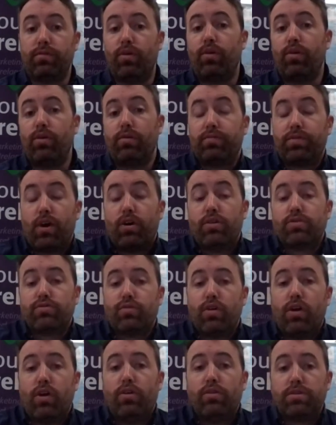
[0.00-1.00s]
of those
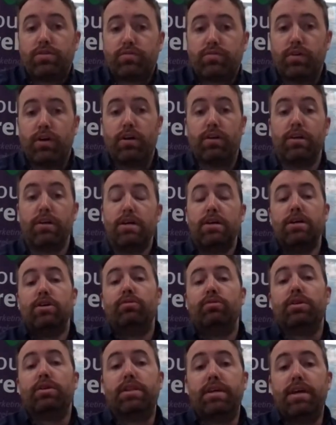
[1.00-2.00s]
roles were
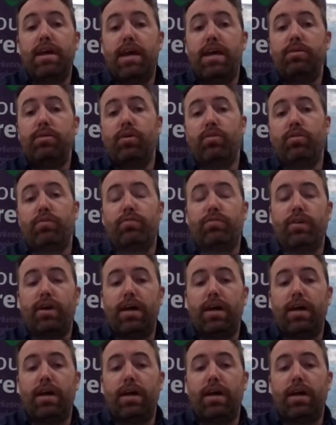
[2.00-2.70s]
with the aim of